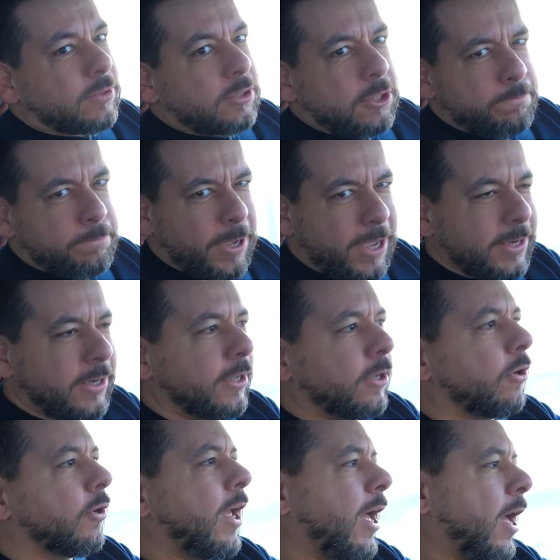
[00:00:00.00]

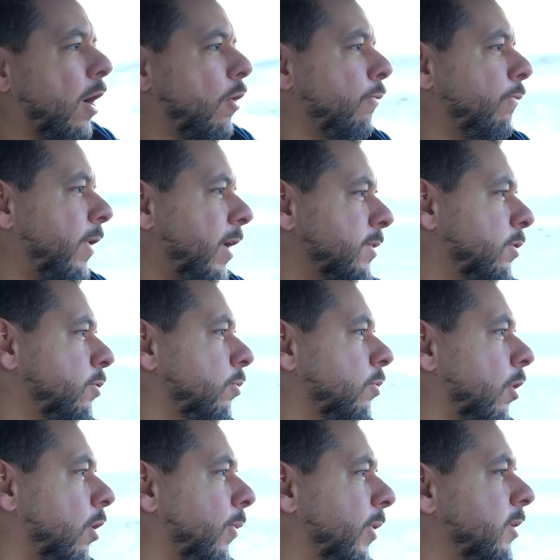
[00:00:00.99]
depending on how fast
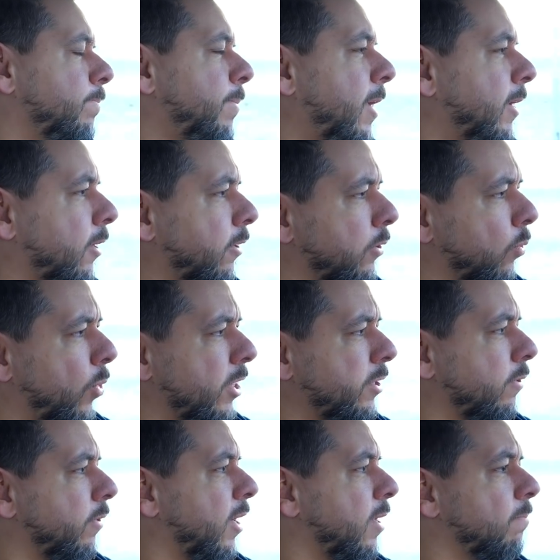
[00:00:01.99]
you go and depending on the
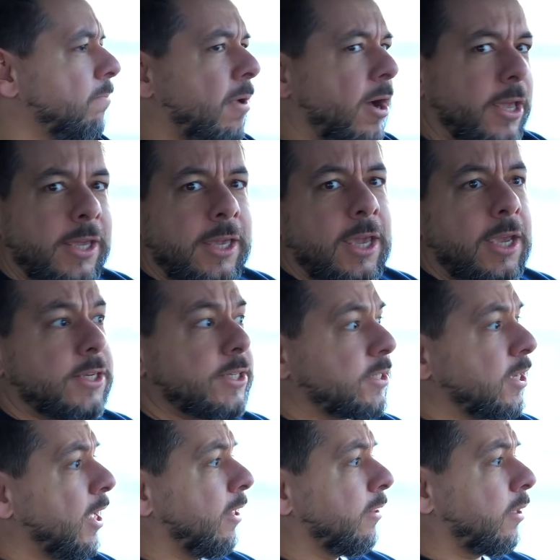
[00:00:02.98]
weather. In my
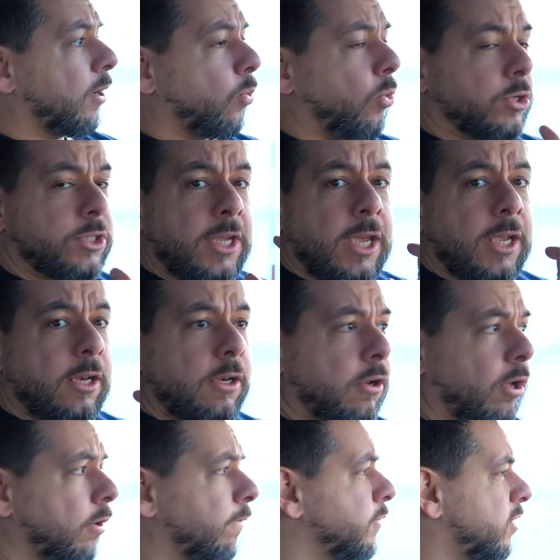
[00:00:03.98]
case, there was a
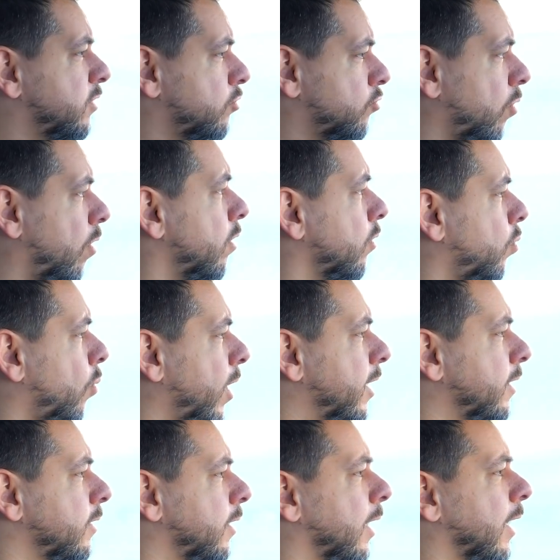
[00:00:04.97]
lot of strong
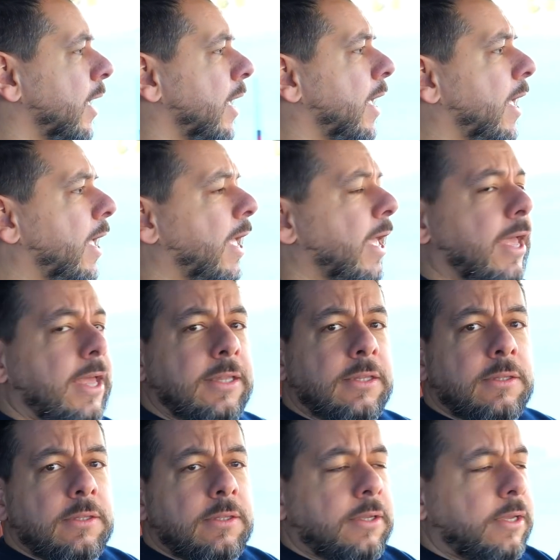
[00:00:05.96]
wind,
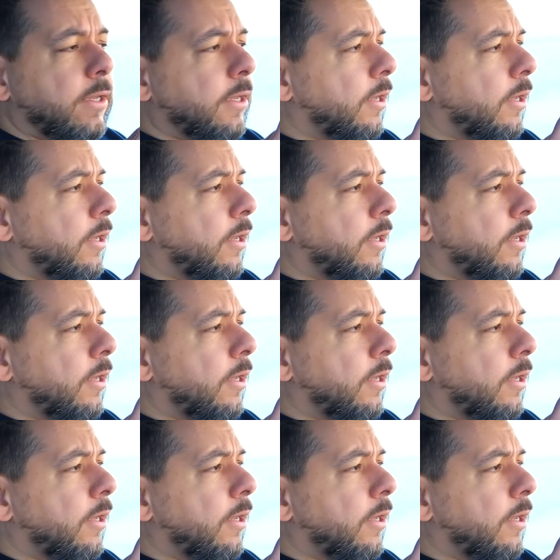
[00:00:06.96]
and